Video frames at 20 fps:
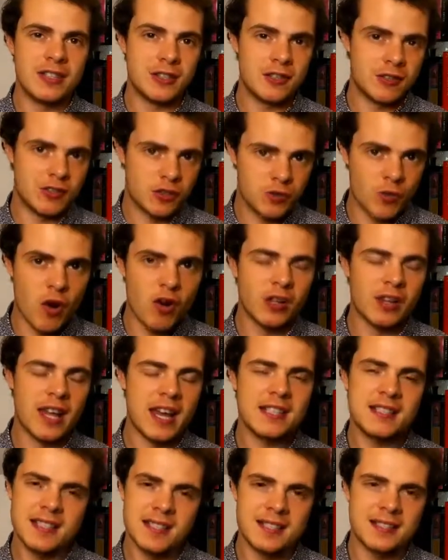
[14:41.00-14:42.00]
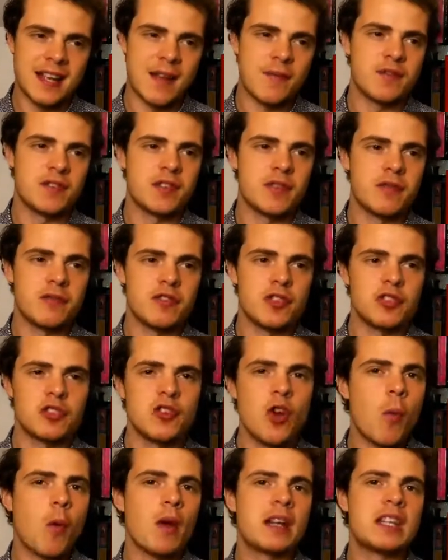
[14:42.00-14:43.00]
strongly is this sense of just
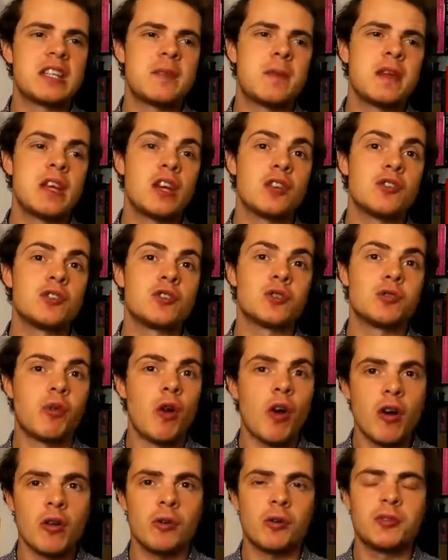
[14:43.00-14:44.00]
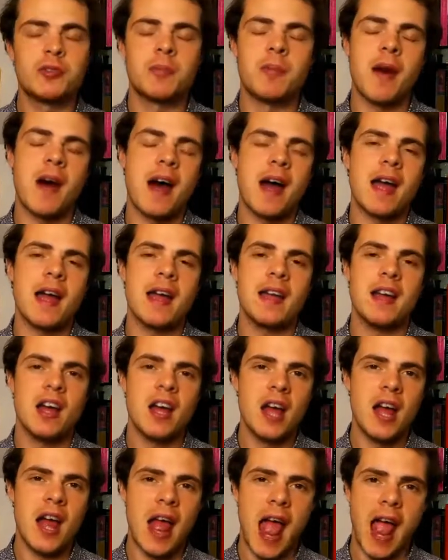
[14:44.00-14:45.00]
not wanting to be controlled by
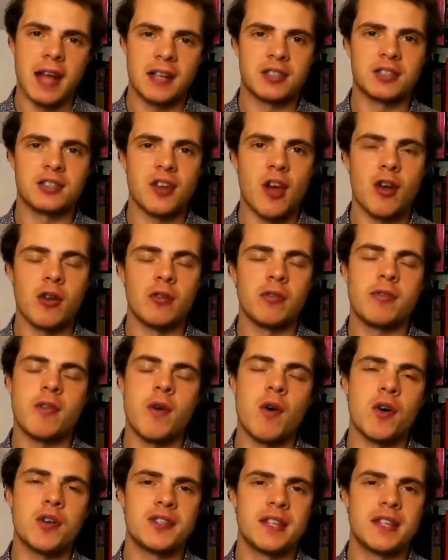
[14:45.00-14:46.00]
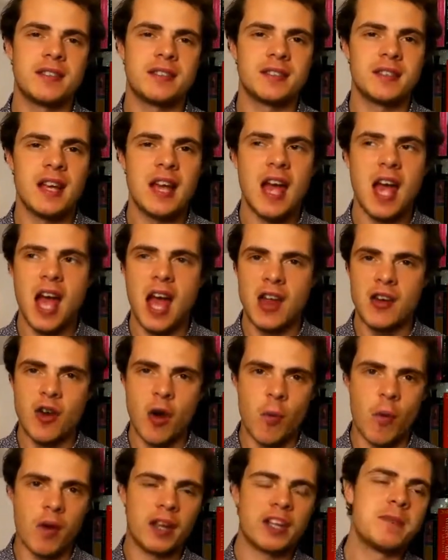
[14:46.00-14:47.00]
external forces, not
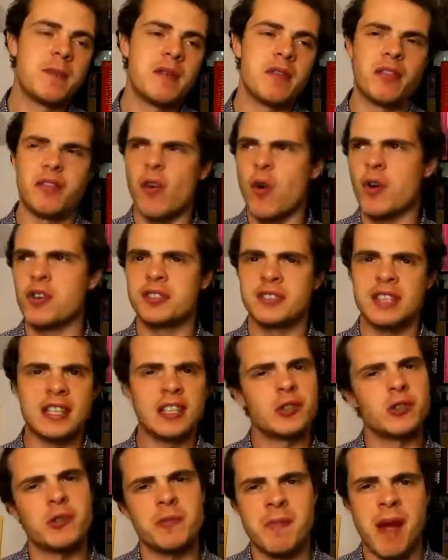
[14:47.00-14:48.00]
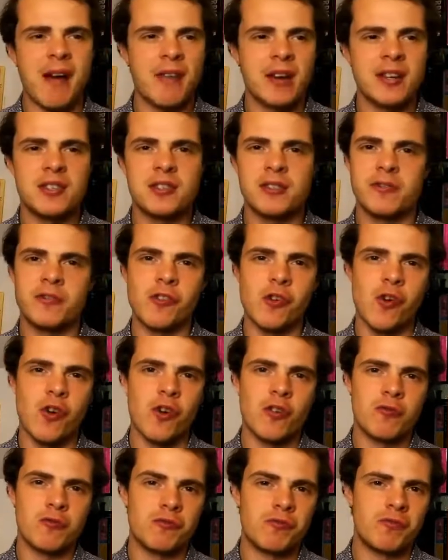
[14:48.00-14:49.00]
wanting to be forced into a marriage
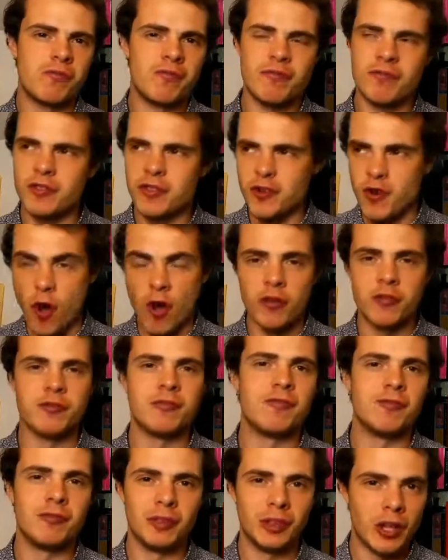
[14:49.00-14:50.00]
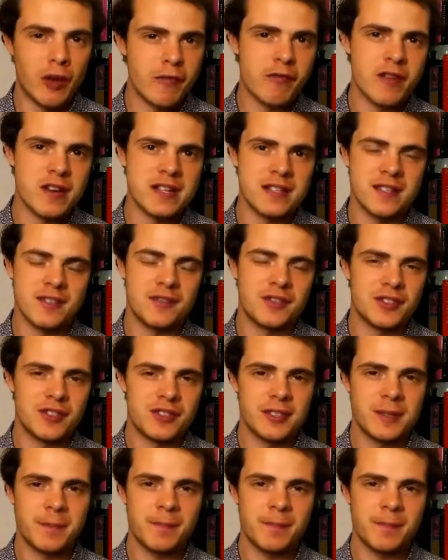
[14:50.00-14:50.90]
for non-love reasons,